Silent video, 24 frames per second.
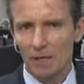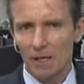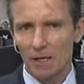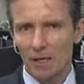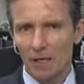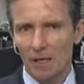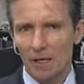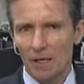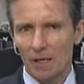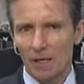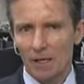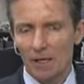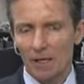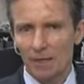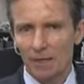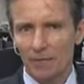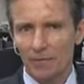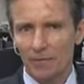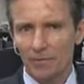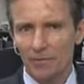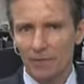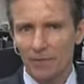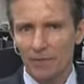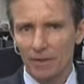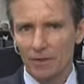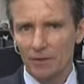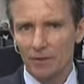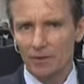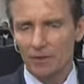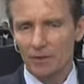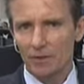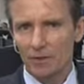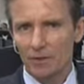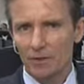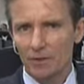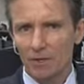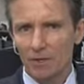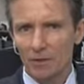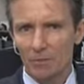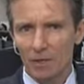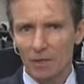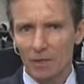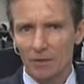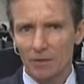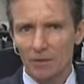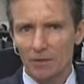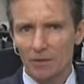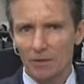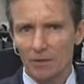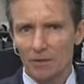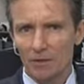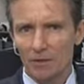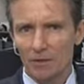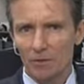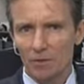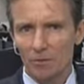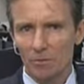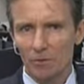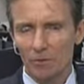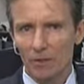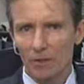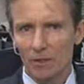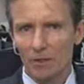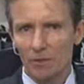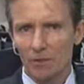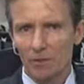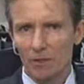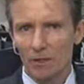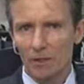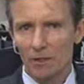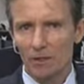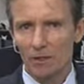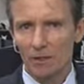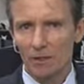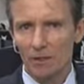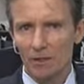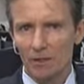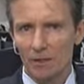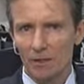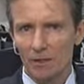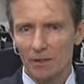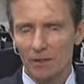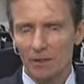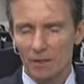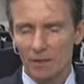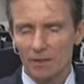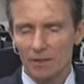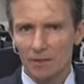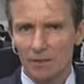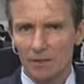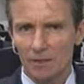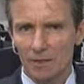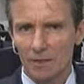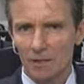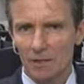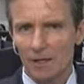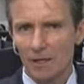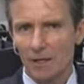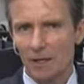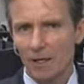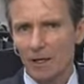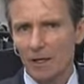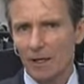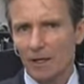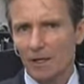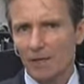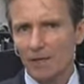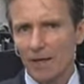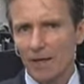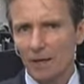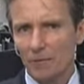But if this concern about the consumer increases, I think that